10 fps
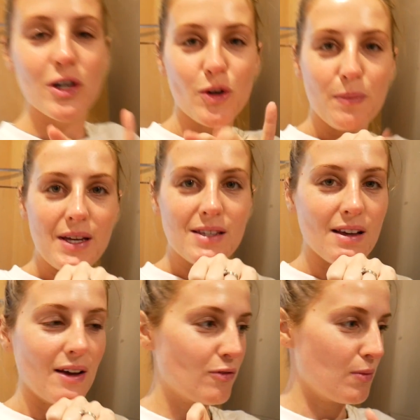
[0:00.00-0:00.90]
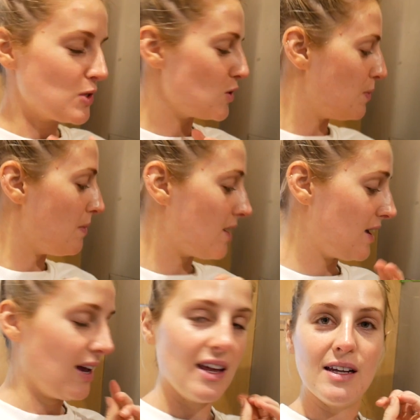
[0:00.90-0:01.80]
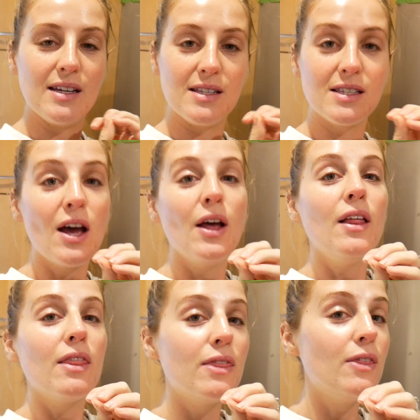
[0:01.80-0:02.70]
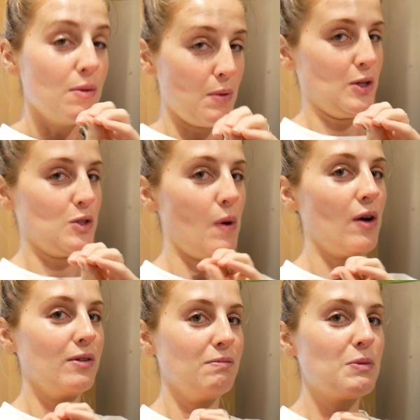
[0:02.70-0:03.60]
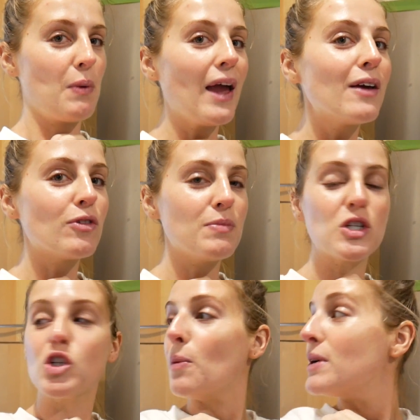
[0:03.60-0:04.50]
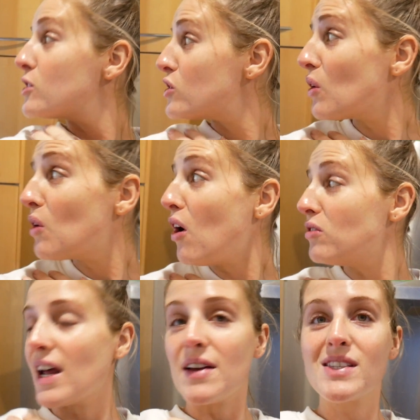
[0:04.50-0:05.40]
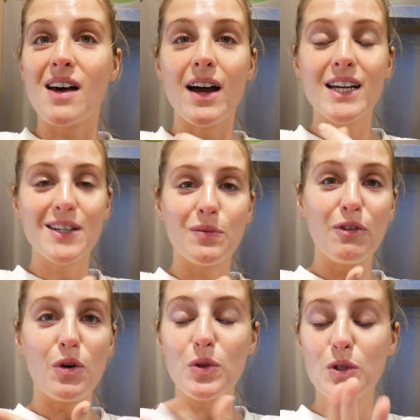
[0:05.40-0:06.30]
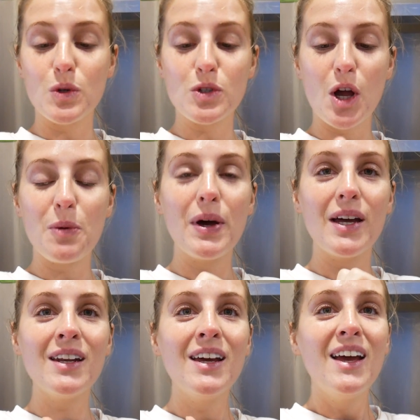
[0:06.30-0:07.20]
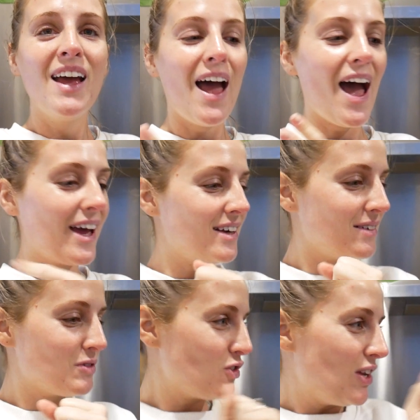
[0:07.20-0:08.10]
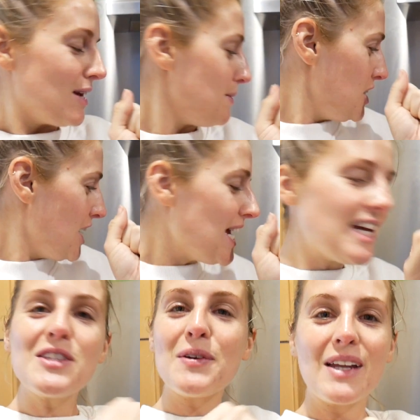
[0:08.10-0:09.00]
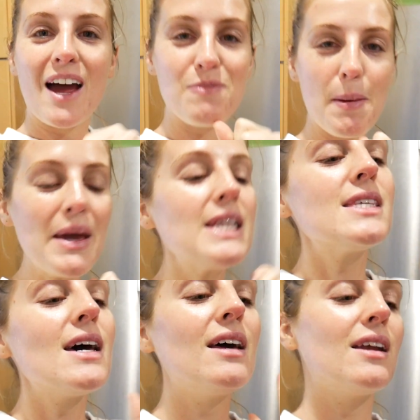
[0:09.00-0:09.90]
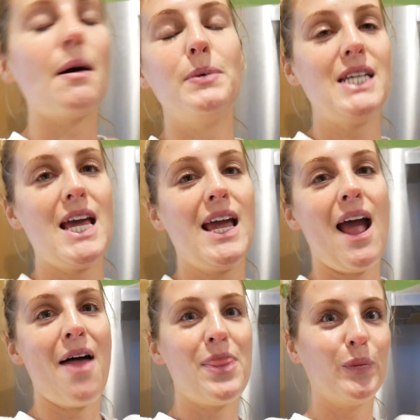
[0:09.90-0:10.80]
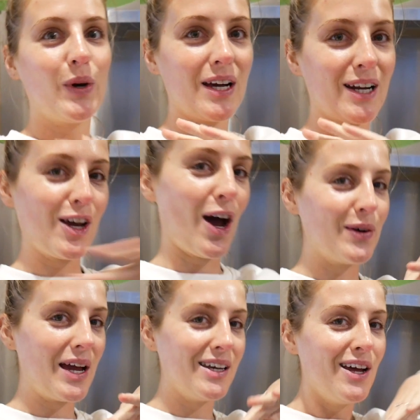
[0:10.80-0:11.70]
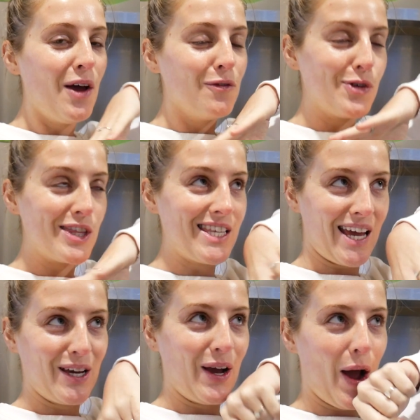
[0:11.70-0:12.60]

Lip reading: mushroom pizza from the supermarket, and it is the most welcomed break from this job. It's so cold outside and we've got all the doors open and I'm just feeling a bit chilly, so I'm gonna have my pizza and a cup of tea, and then we're gonna go in for the second